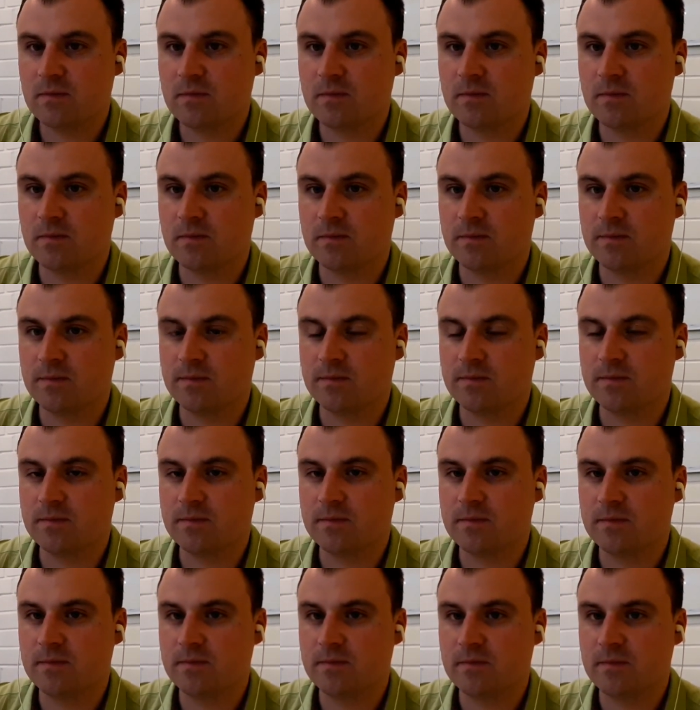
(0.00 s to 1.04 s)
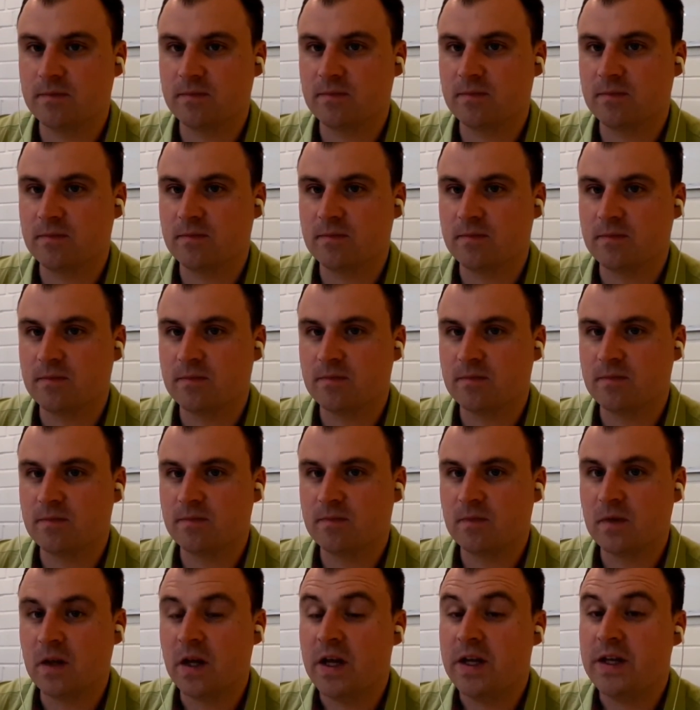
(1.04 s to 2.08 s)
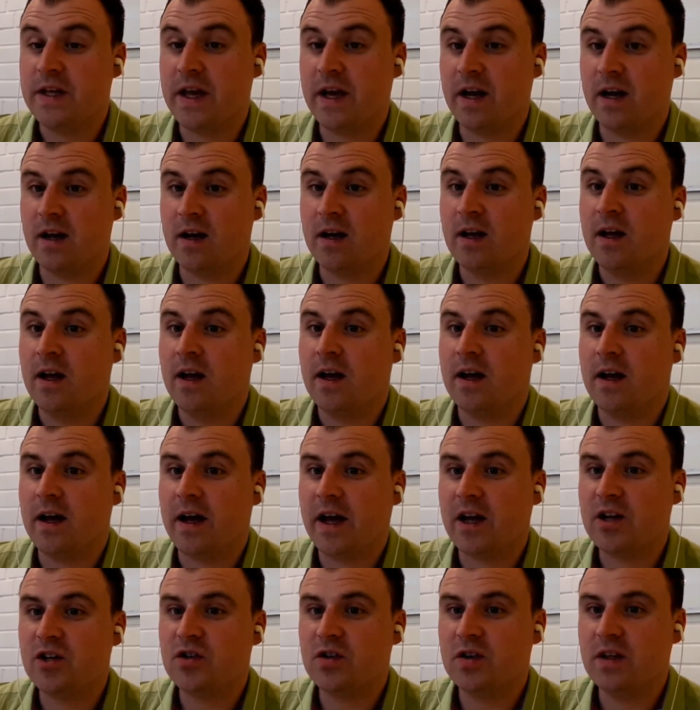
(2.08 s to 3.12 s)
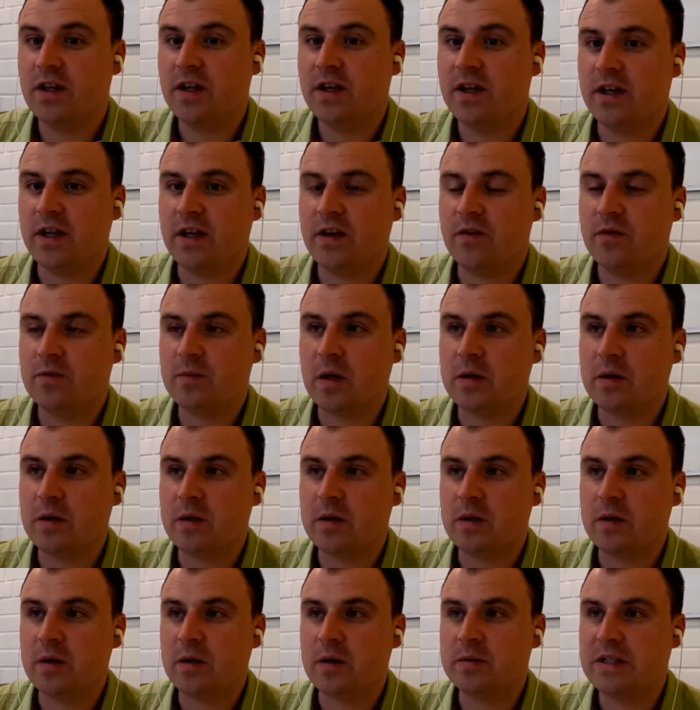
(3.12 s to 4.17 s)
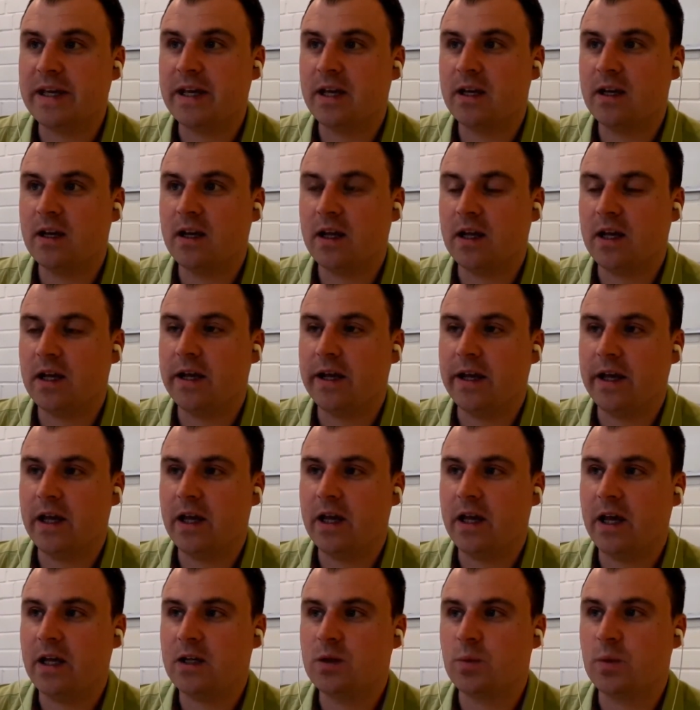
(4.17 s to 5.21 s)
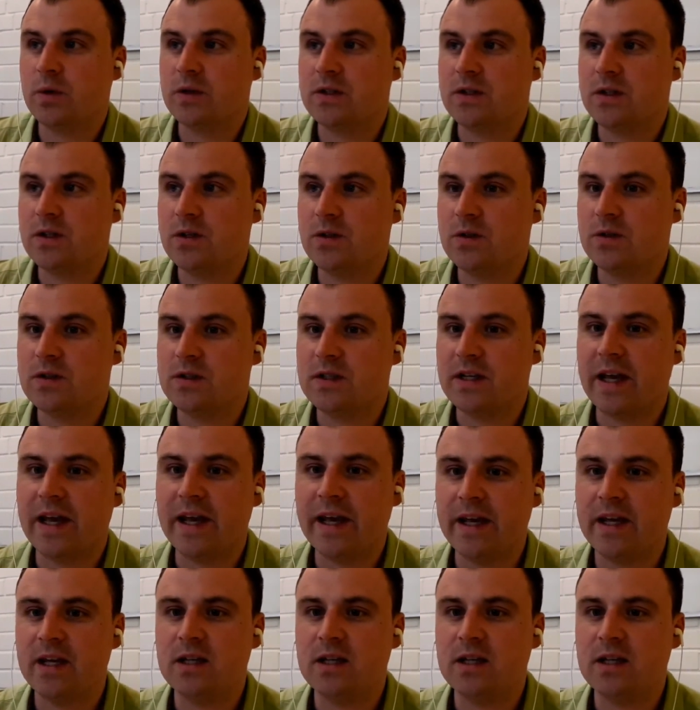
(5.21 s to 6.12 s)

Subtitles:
Mm-hmm. Yeah. Actually, if not mistaken, it was used